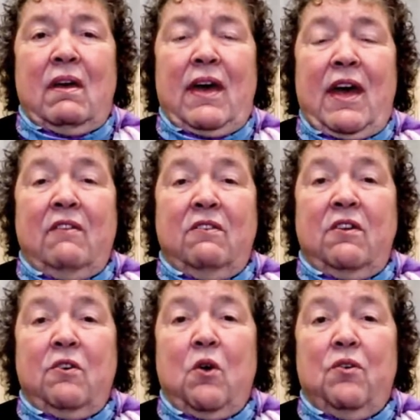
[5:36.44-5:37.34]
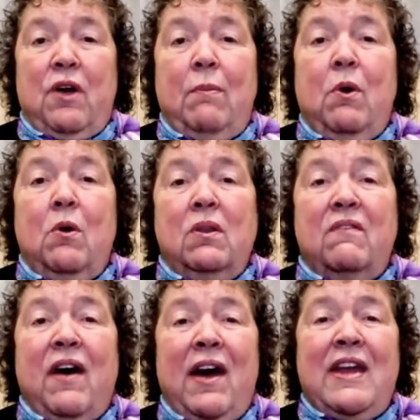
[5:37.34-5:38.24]
hands on to grab hold
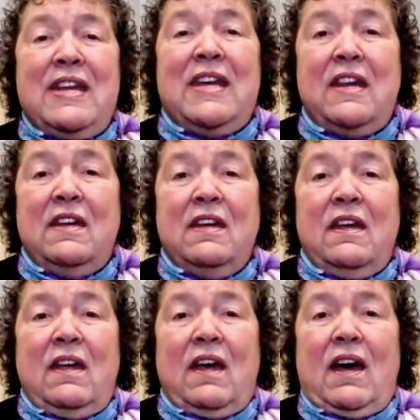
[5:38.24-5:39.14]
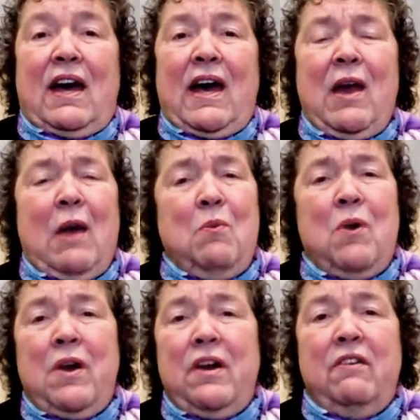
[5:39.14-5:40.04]
of, I did. I, I
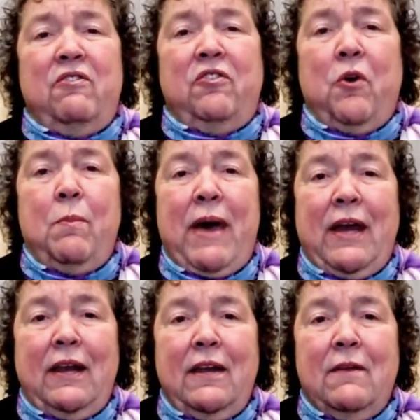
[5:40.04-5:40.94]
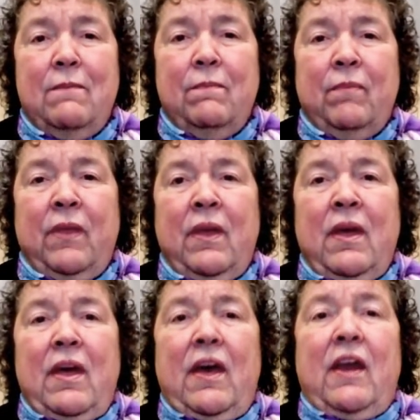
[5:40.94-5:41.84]
wanted it so badly.
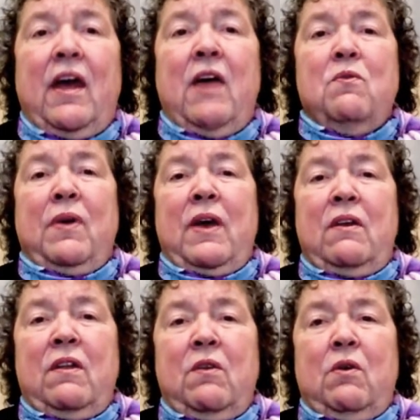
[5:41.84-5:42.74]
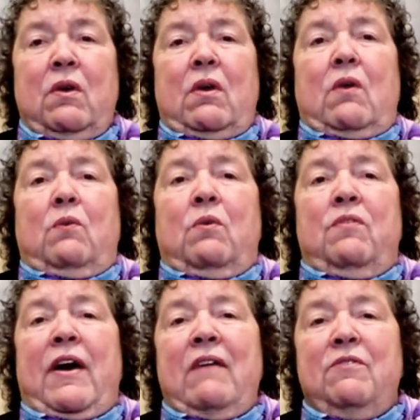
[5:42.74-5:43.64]
And I read on the
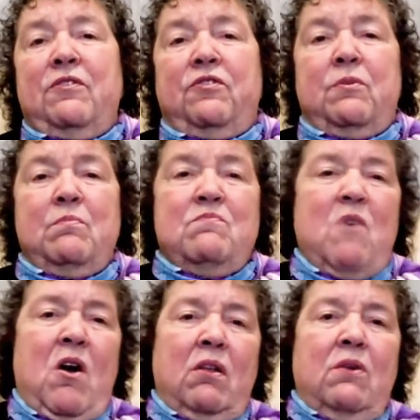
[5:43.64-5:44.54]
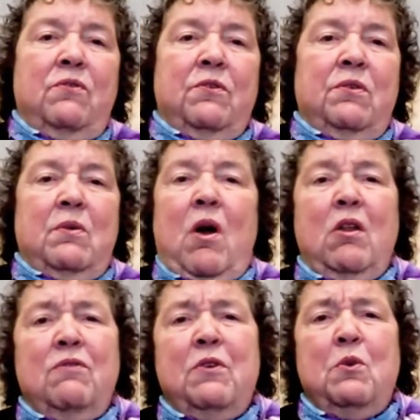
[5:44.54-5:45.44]
revivals from all over the,
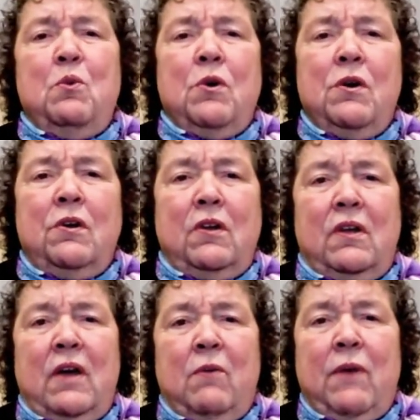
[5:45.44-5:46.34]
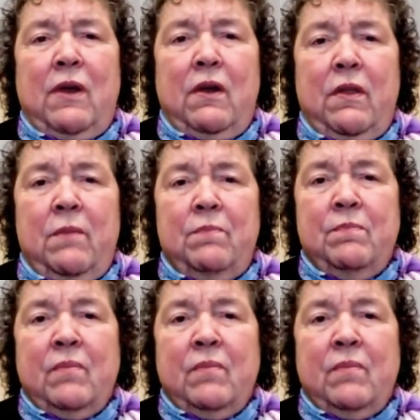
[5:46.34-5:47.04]
all over the world. I read on them.